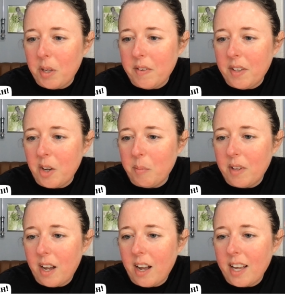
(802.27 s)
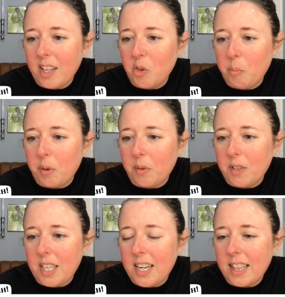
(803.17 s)
BB Dub 9,
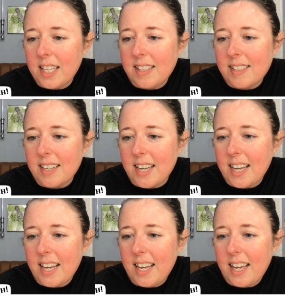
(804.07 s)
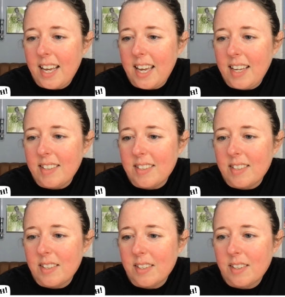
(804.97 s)
Bonita Lisa 8.